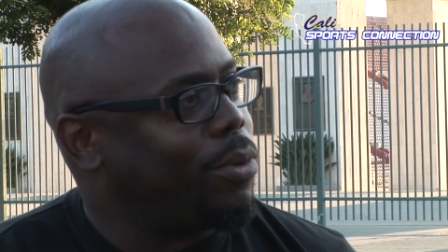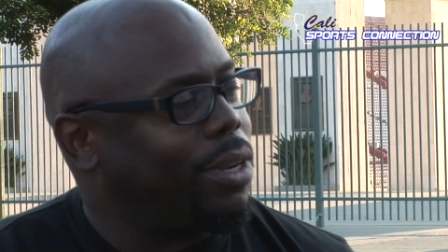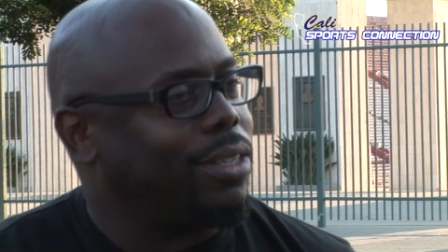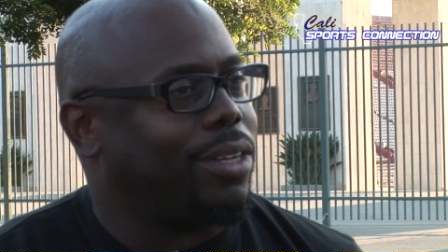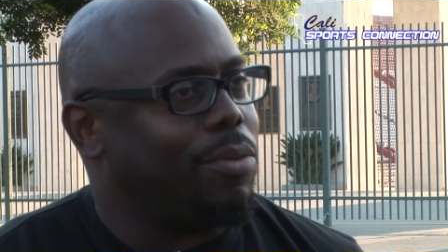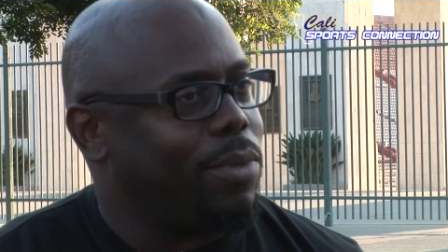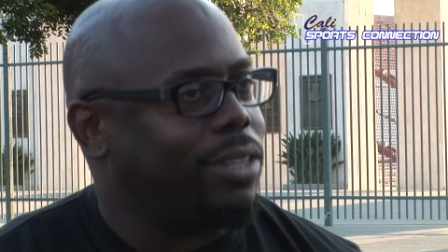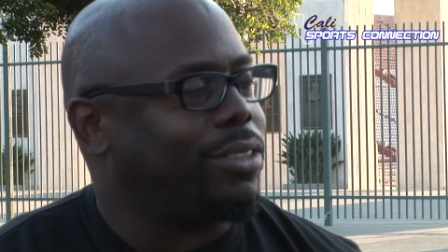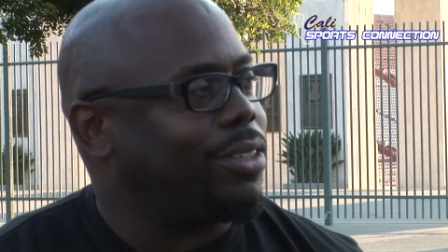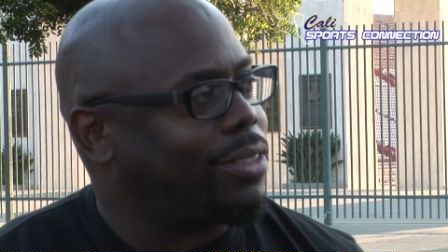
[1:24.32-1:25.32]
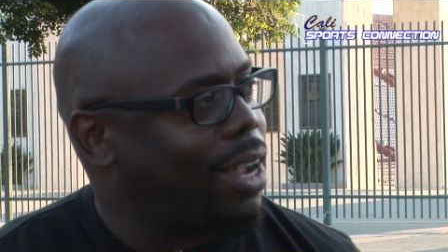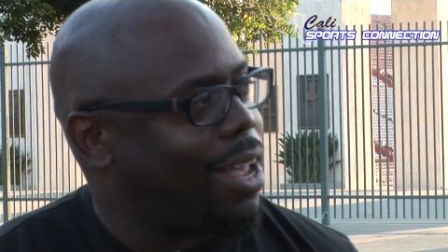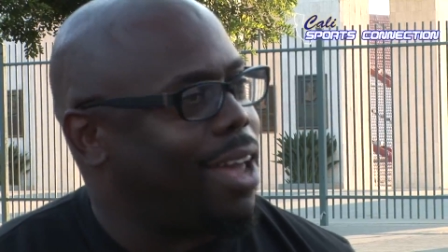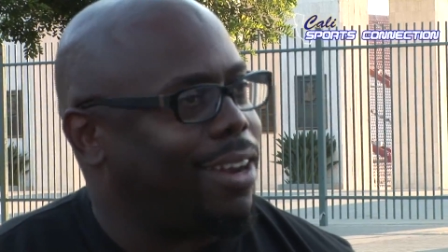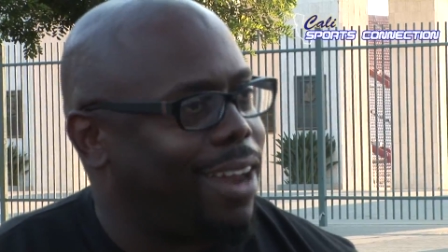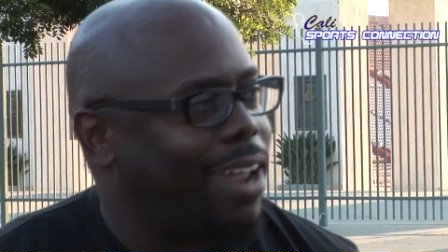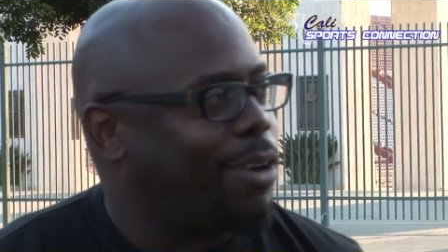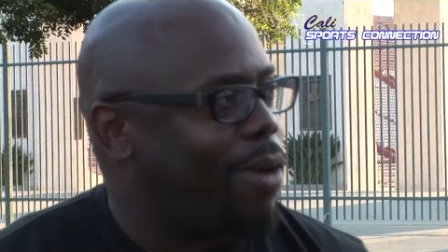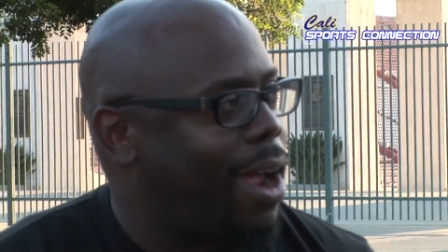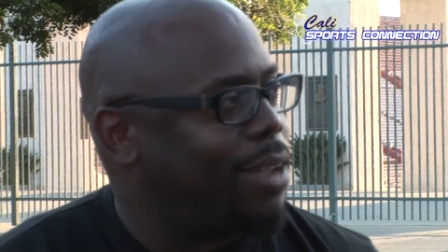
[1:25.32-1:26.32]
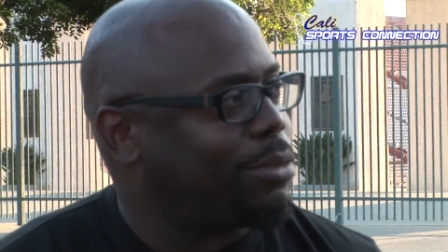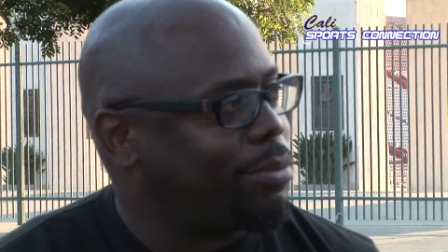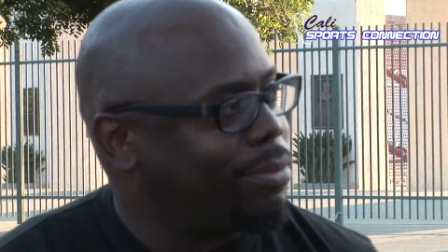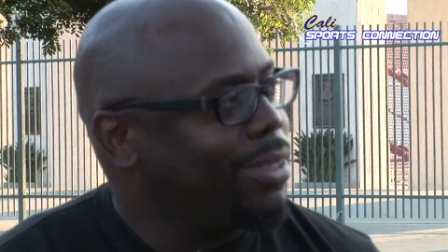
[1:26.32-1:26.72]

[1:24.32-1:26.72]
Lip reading: with other commissioners, I kind of like grasped